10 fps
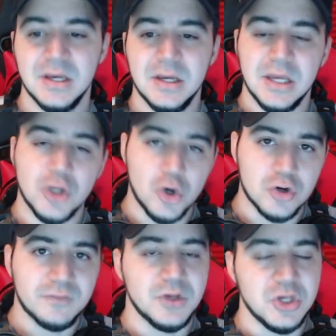in
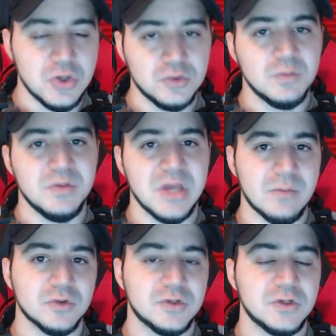order for you to be
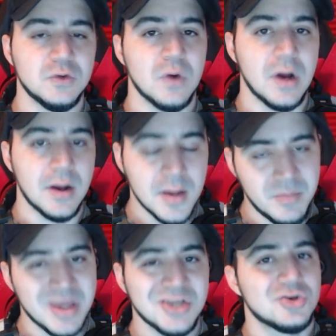able to
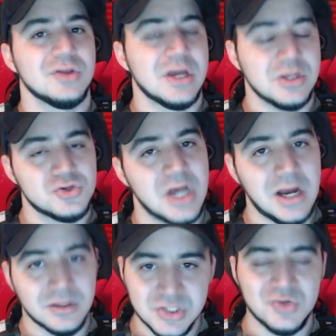make sure that your
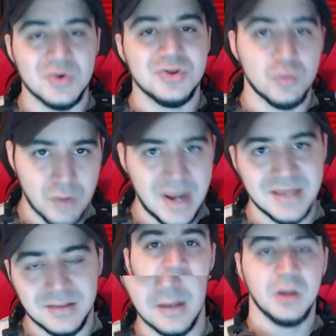child is doing the
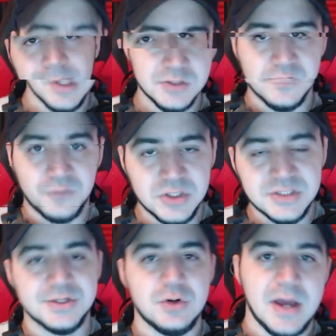right thing. So first,
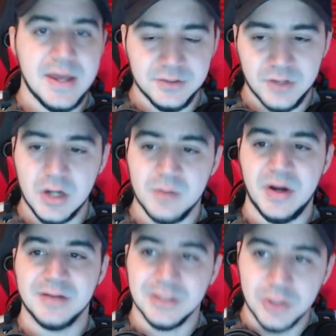let's go ahead and talk
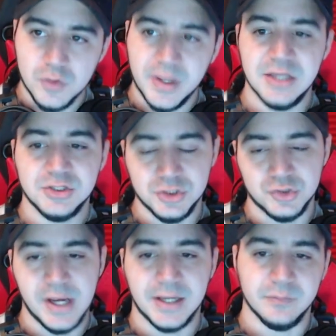about the location
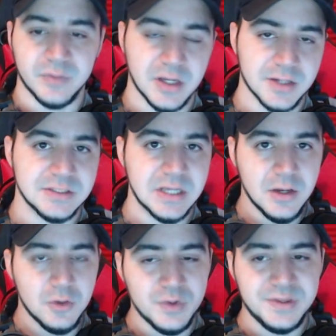tracking, because
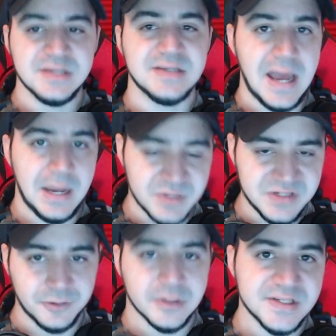with this app it's
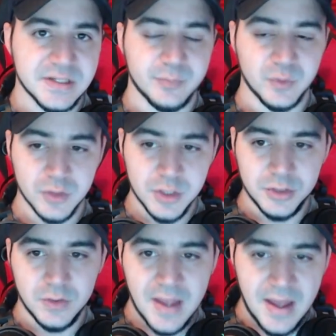very simple.
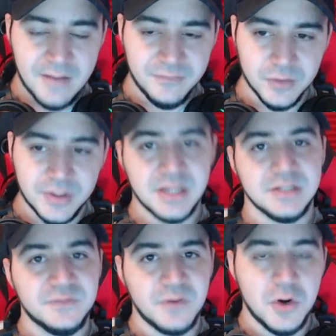You have your
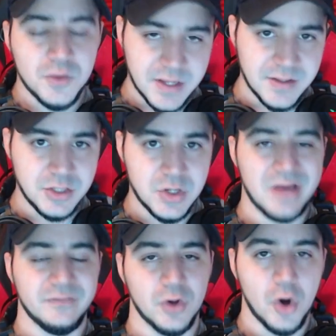kid's phone and then you
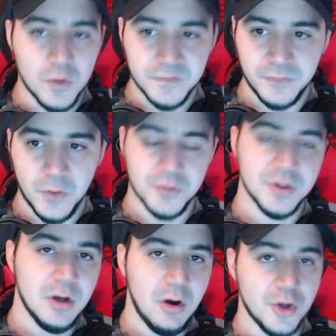have your own phone.
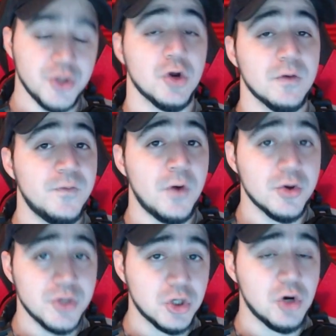On your
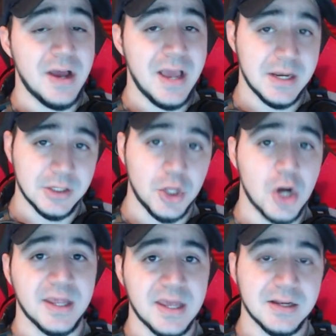phone, you'll go ahead and
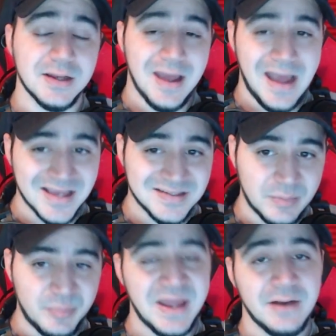log in as the
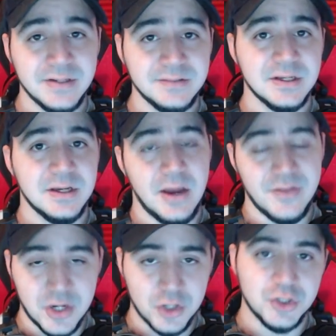parent, and
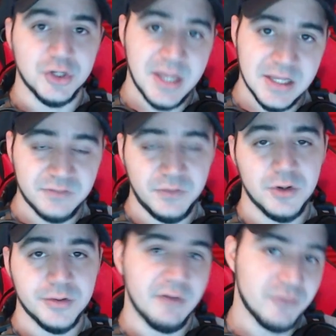then on your kid's
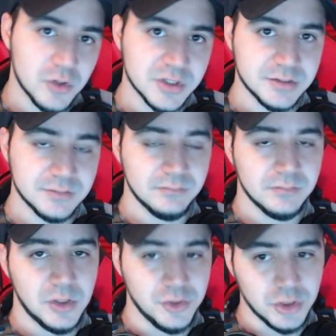phone, of course,
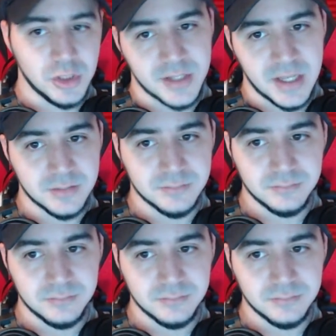you'll log in